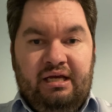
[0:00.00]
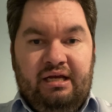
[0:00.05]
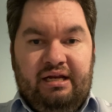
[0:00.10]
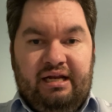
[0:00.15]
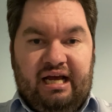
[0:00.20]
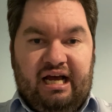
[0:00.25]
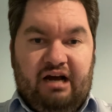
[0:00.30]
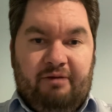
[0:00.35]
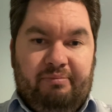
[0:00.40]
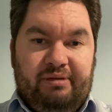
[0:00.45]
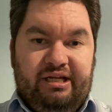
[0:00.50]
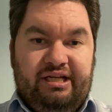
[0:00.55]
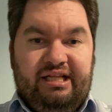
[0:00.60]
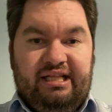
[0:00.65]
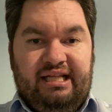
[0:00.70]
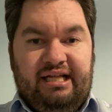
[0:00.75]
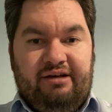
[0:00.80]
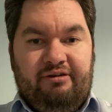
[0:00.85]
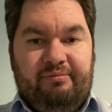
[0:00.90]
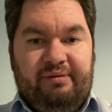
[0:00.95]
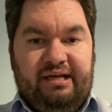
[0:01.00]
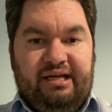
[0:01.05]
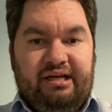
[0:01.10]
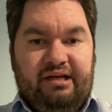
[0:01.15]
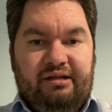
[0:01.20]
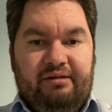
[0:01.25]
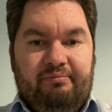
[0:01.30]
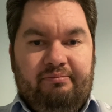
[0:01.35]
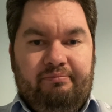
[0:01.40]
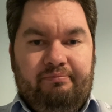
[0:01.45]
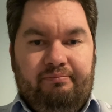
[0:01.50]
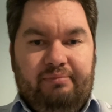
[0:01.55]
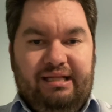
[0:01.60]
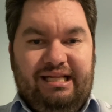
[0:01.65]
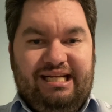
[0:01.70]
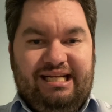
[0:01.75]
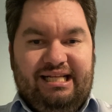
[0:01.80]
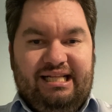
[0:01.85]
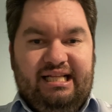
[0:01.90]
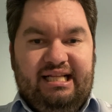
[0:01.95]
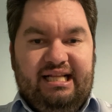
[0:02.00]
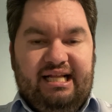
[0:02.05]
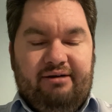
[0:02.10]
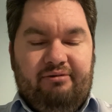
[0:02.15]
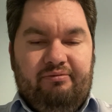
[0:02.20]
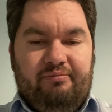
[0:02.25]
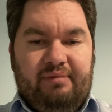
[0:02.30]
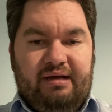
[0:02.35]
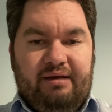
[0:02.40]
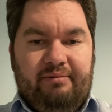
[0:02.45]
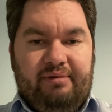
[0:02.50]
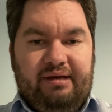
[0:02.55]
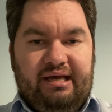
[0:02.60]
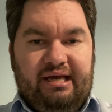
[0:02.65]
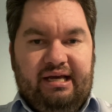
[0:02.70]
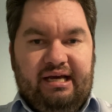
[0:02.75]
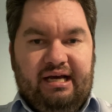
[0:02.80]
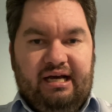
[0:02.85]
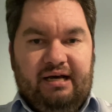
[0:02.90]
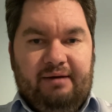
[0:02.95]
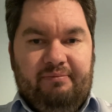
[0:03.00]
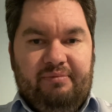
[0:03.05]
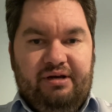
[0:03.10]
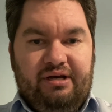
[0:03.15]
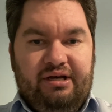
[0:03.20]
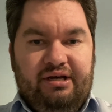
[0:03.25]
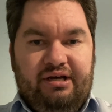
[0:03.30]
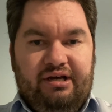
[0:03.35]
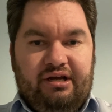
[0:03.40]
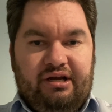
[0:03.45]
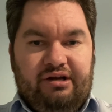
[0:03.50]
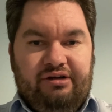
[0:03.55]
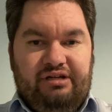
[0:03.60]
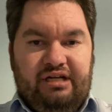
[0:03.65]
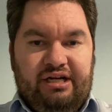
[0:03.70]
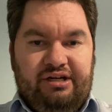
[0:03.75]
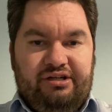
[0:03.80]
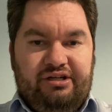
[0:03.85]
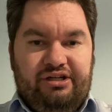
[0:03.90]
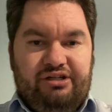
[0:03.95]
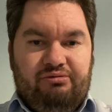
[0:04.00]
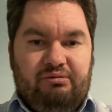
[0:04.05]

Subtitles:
Now, politically, that may be contentious.